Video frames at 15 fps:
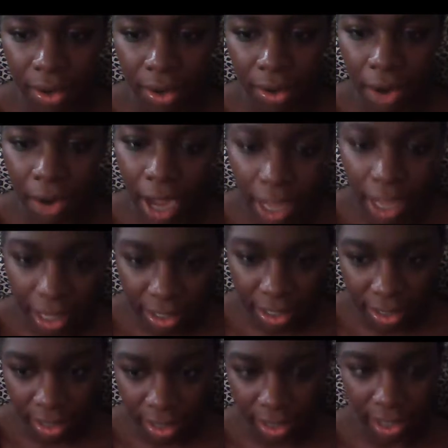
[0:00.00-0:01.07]
crying
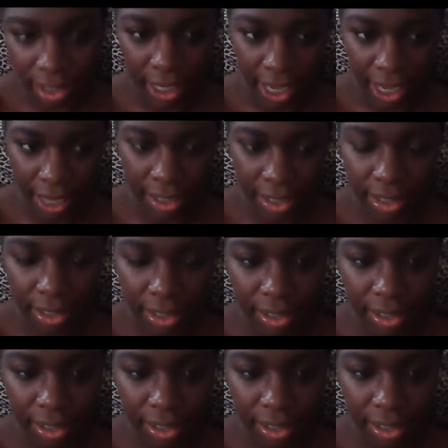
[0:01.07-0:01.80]
is good, yes.